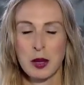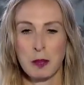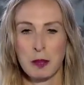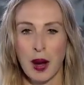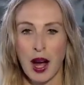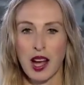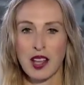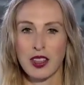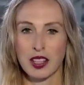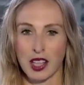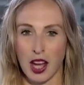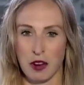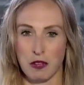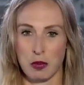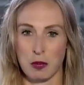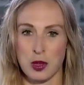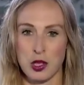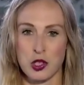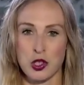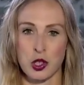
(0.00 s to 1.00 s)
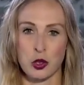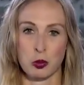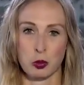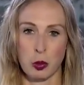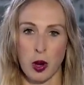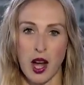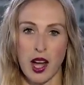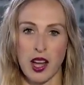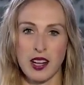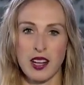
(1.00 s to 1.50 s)
by the government to
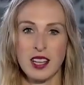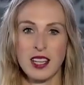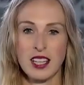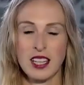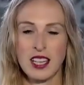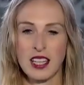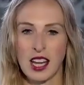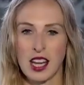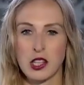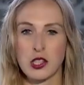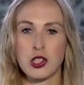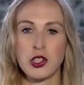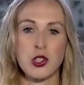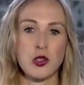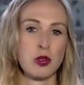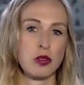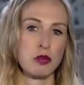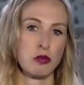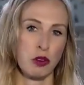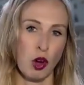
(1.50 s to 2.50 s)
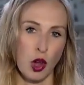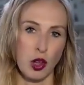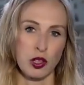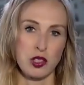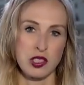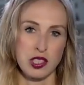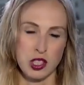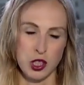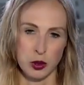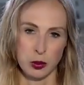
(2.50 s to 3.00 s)
run a student
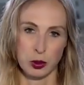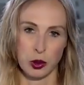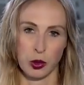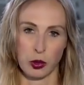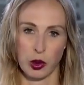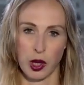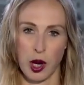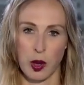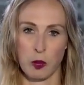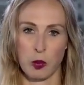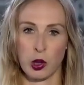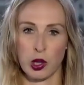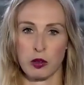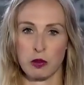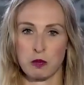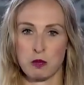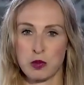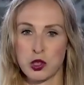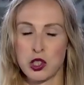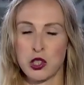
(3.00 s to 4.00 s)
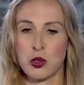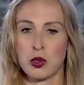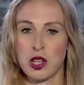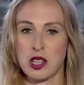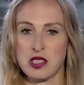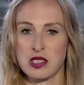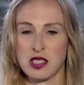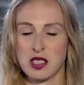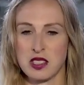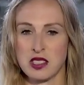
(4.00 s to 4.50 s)
volunteer program where
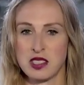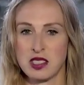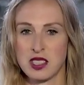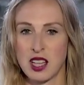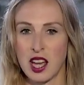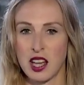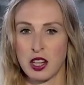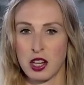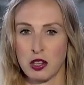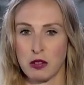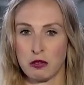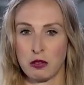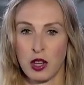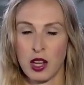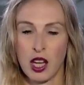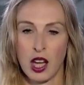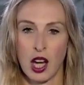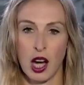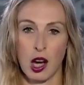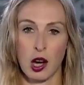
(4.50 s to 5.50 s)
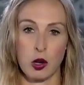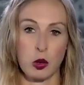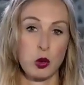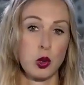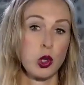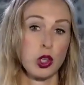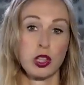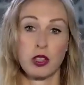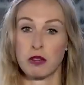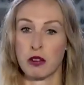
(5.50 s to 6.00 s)
students, instead of uh, who
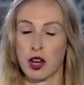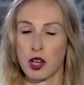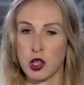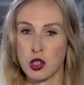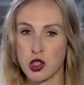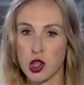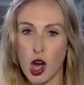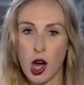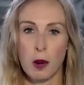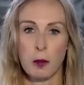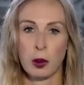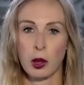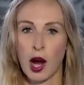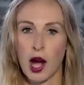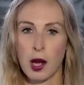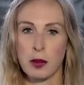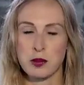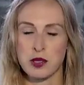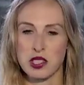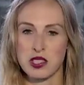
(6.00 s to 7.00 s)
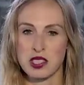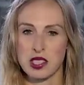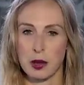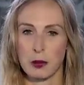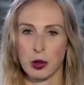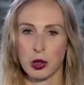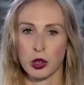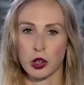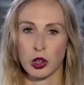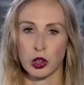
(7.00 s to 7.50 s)
couldn't find a job perhaps this
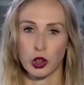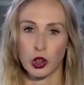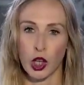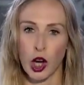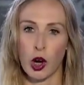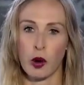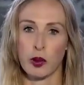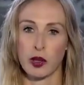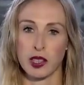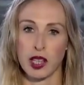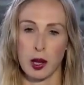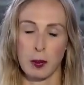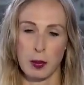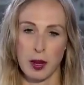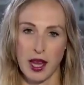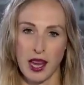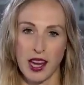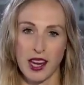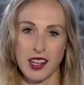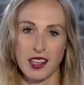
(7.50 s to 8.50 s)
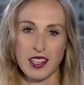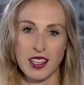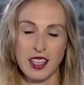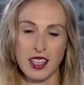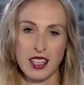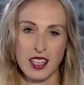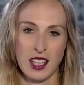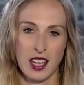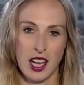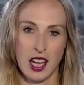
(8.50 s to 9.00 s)
summer, could go and get paid.
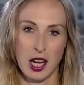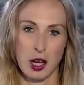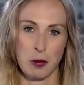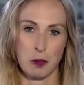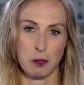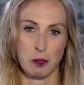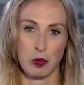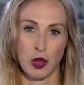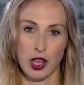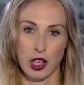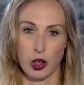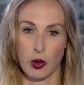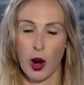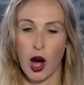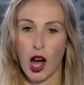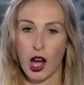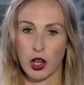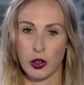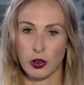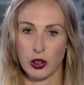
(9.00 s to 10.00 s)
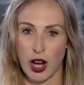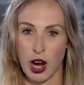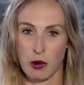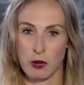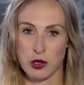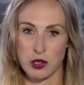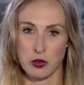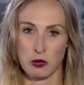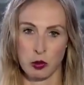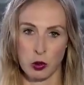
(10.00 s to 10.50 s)
Um, you know, 100
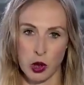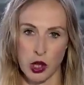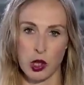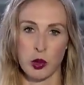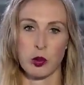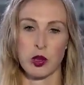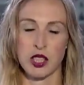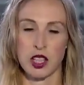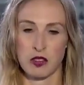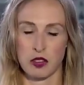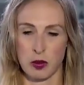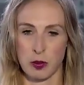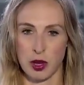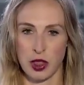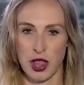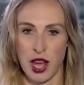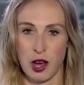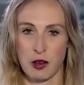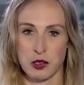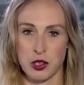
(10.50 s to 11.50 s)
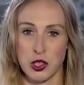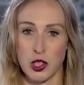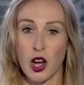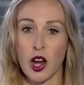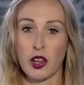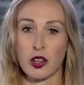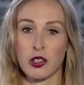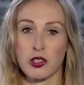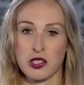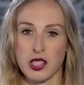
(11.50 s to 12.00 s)
hours of work would give them
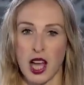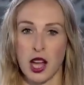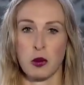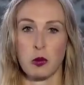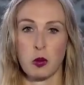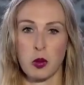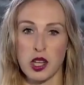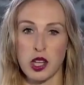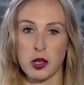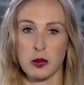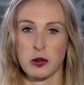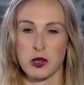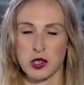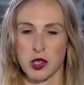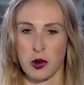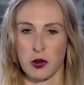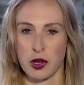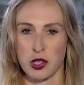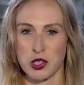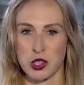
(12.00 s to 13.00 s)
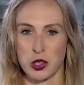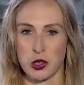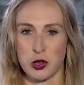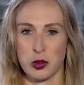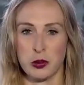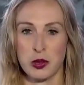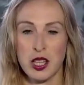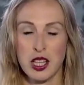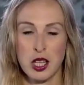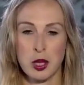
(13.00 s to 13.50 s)
$1,000, and we was going
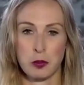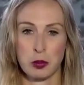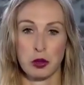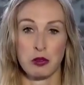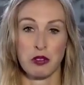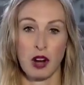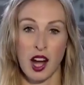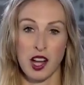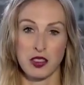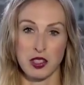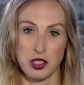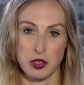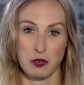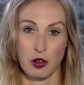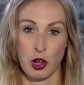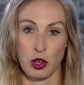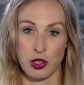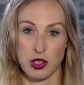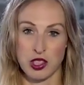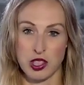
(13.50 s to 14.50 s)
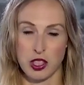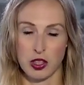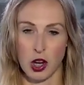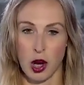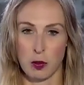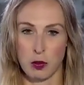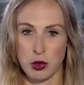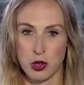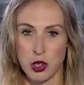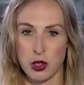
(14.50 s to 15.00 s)
to provide these volunteer
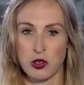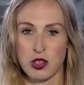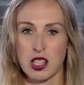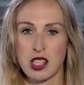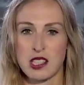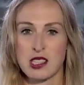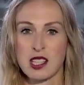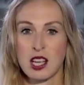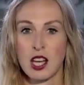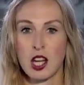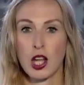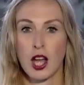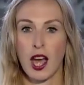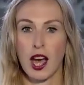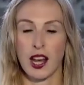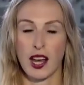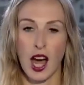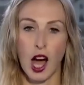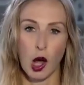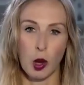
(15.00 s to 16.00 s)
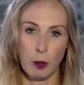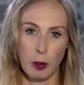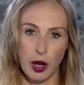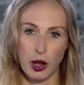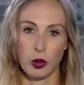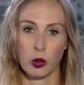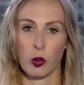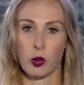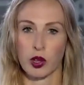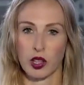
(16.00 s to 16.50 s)
opportunities and help
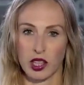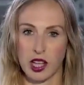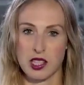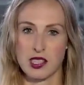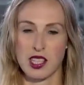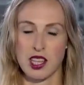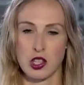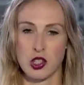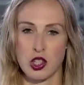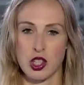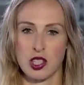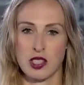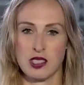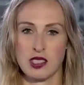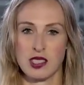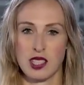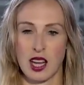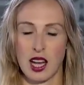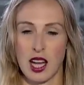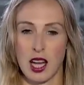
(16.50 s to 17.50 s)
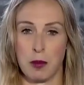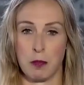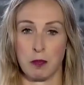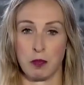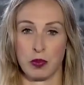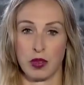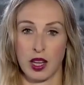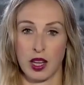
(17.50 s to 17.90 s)
other organizations um,